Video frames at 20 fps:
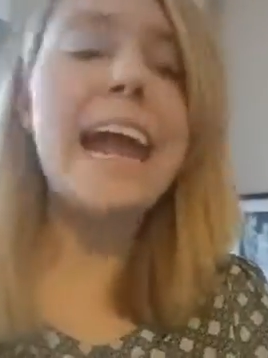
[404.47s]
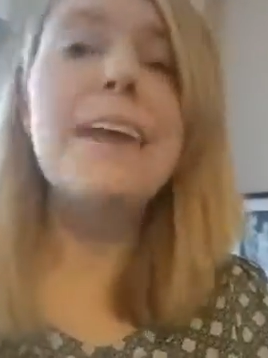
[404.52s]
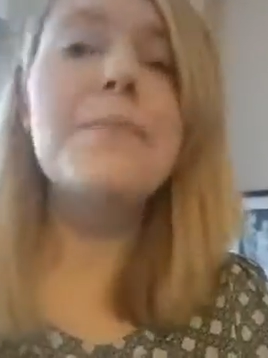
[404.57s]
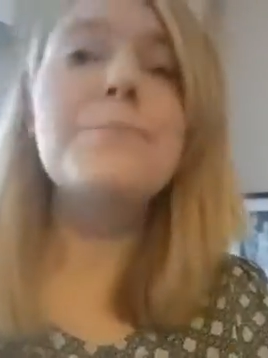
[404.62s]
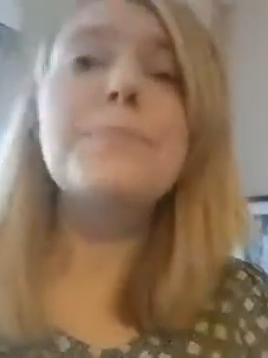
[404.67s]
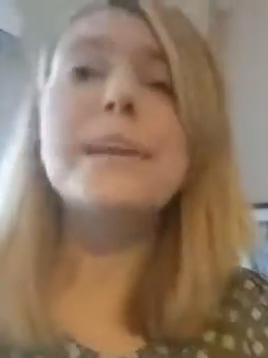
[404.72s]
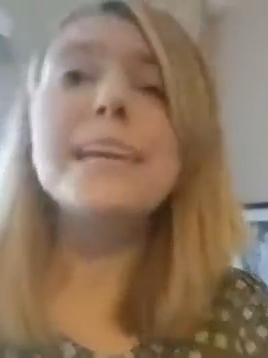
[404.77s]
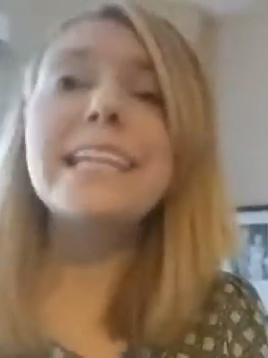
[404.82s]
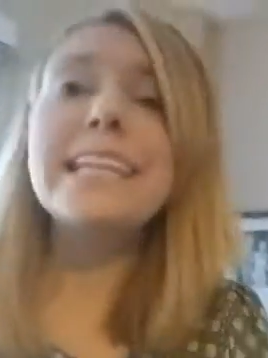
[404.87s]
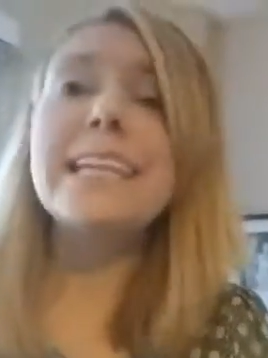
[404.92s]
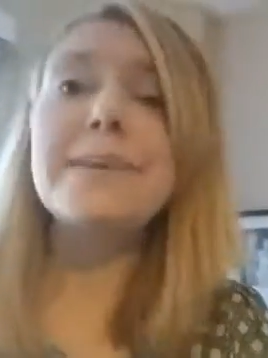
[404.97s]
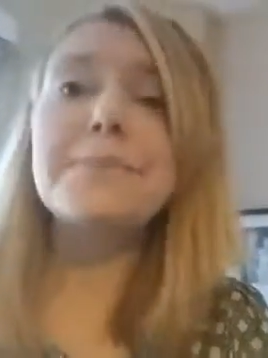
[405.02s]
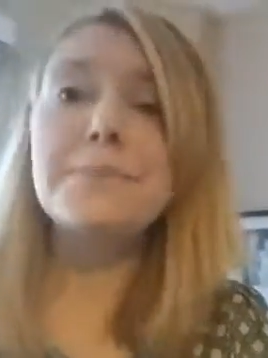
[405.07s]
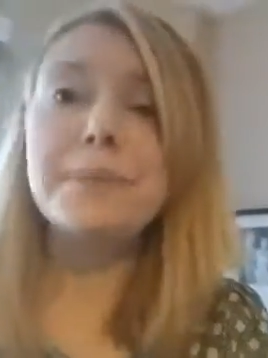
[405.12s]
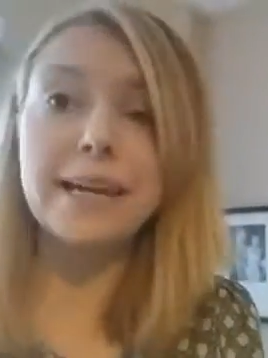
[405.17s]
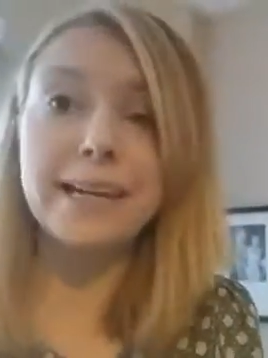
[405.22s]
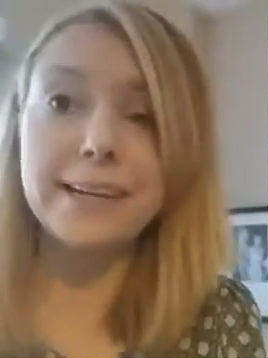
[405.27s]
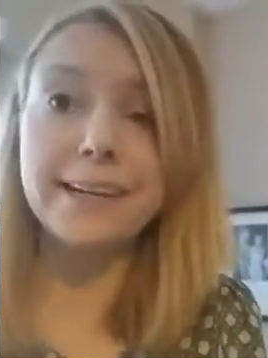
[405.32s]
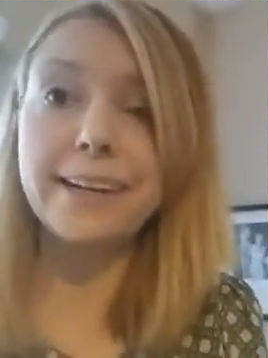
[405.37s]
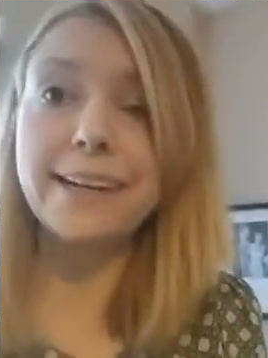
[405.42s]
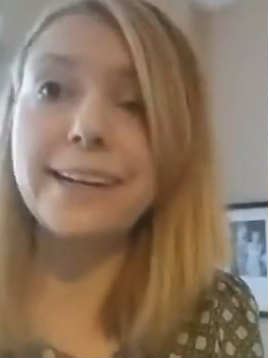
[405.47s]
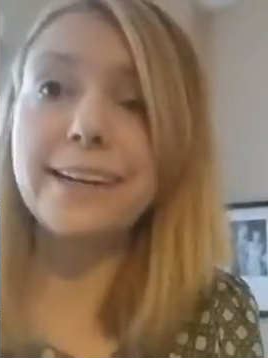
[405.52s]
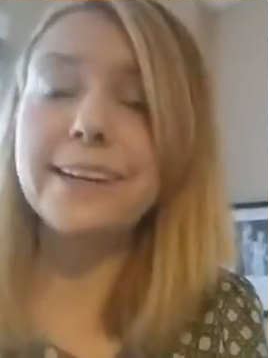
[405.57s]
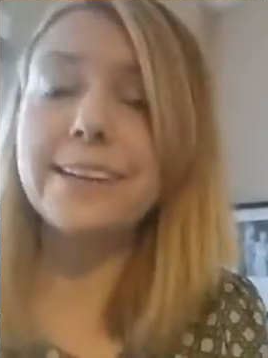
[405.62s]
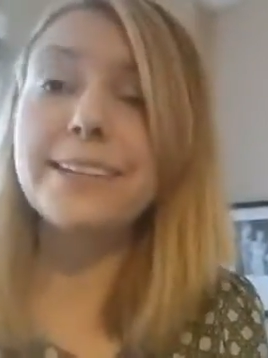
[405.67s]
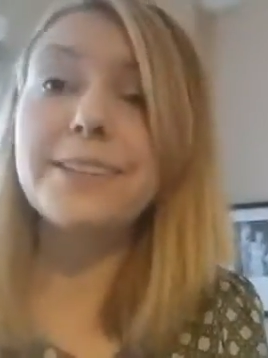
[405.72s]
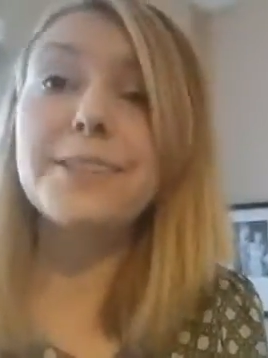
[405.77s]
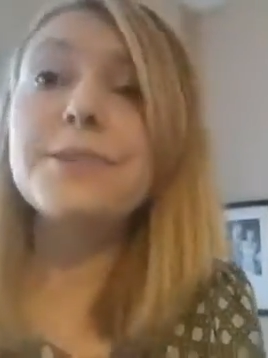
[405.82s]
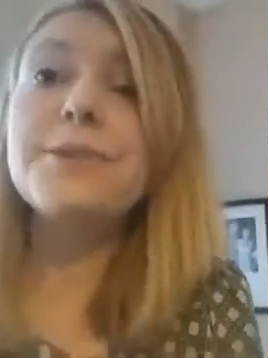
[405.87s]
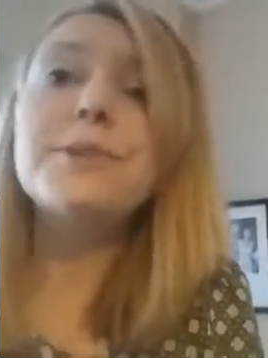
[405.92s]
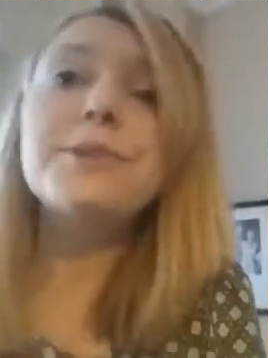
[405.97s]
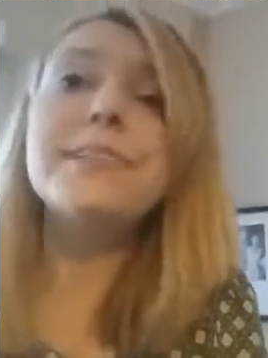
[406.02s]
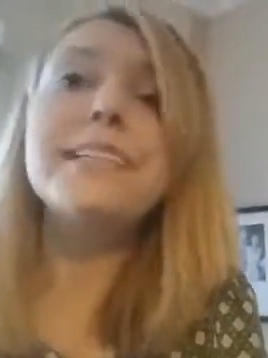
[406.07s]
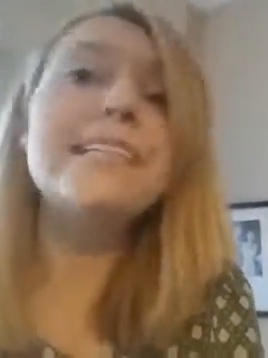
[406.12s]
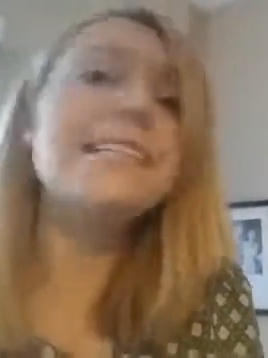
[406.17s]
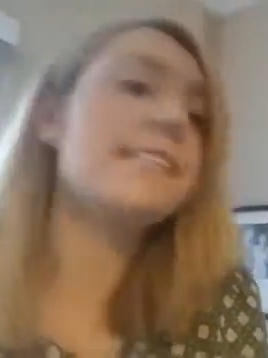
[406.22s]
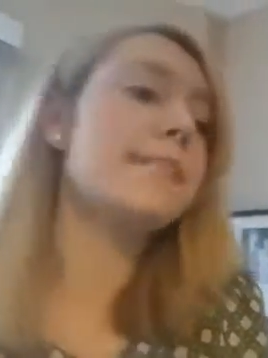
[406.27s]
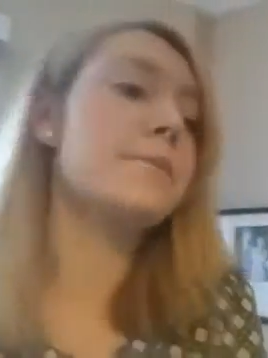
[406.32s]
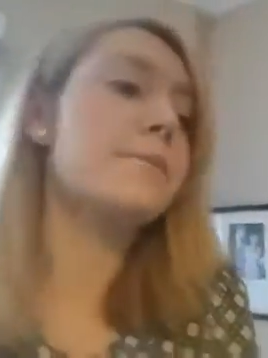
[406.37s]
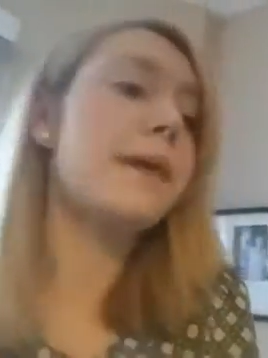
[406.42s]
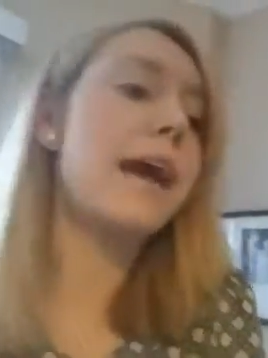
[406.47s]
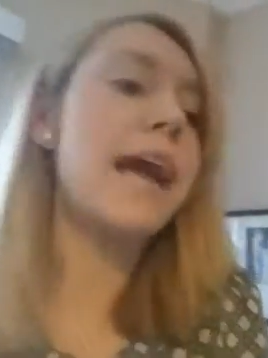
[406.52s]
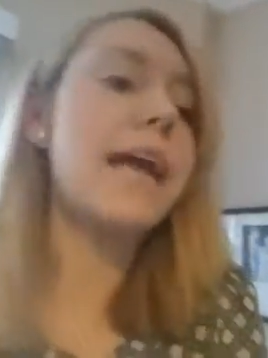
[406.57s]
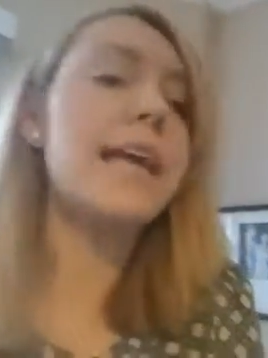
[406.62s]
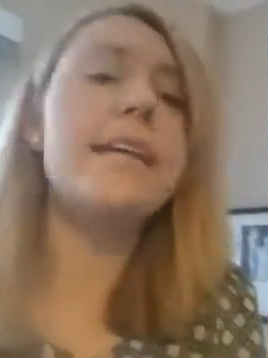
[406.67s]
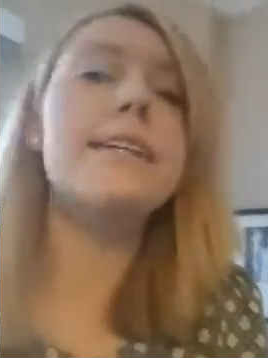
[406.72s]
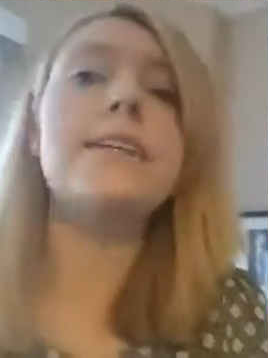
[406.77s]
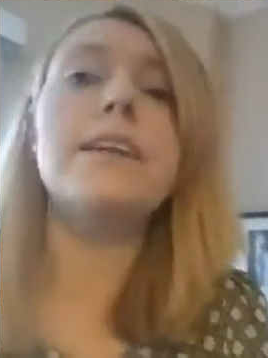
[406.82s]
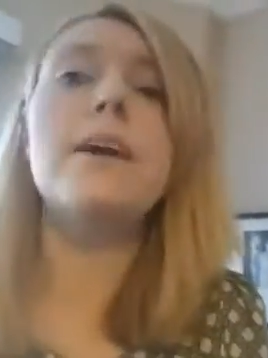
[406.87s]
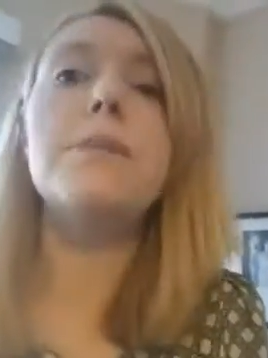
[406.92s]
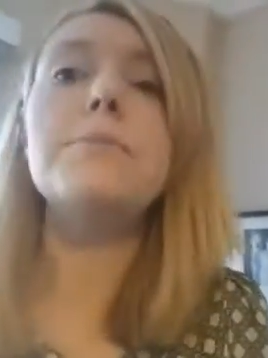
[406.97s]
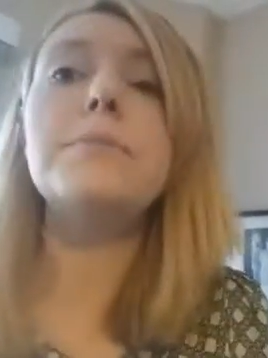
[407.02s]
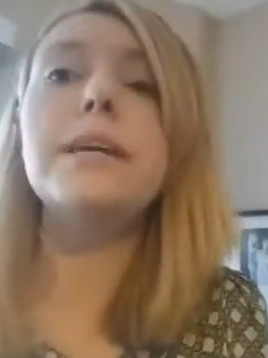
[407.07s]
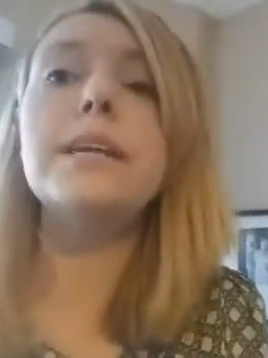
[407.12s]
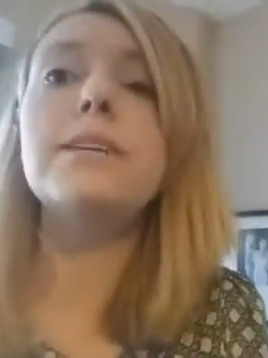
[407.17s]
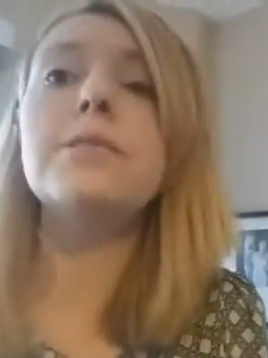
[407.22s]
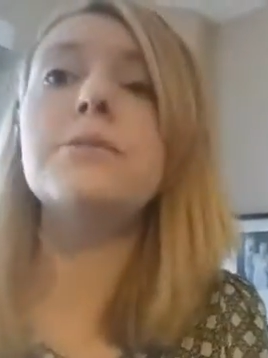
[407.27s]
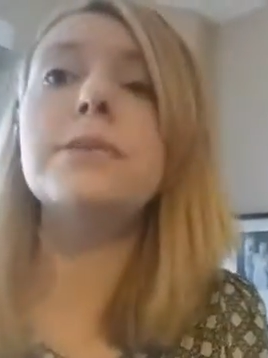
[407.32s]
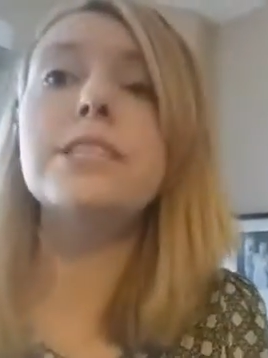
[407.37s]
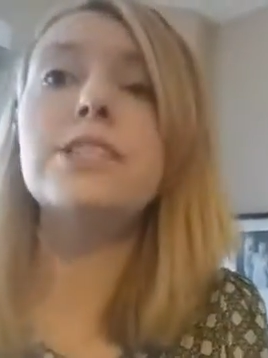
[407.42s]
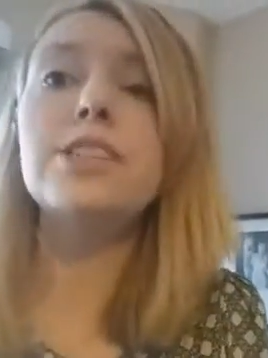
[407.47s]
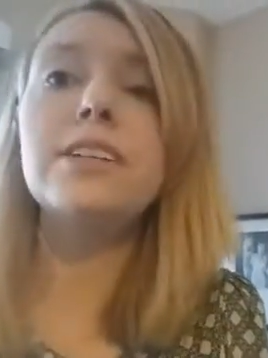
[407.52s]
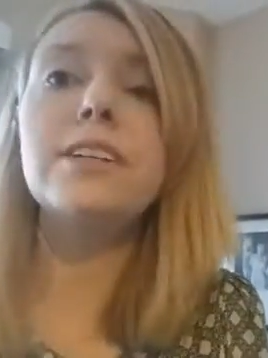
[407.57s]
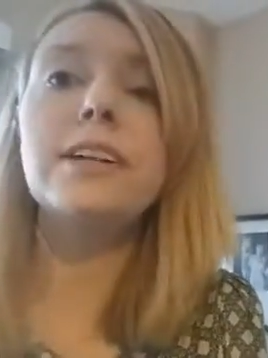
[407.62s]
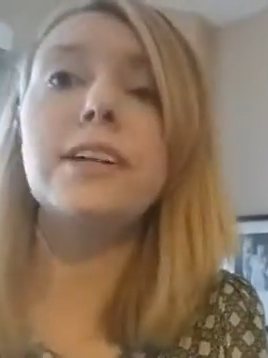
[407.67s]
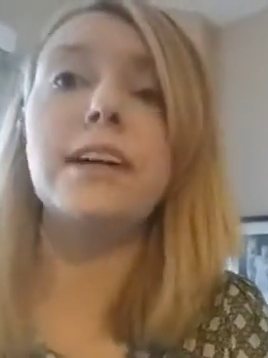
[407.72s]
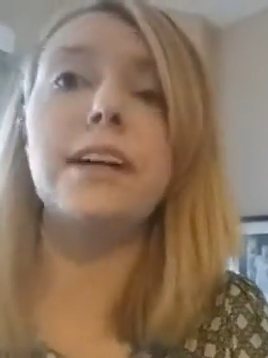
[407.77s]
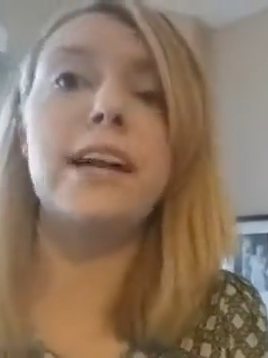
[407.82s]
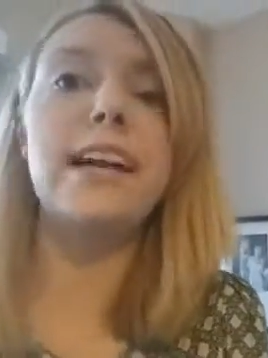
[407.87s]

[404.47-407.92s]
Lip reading: a peanut butter. You don't need to buy a nut butter with sugar.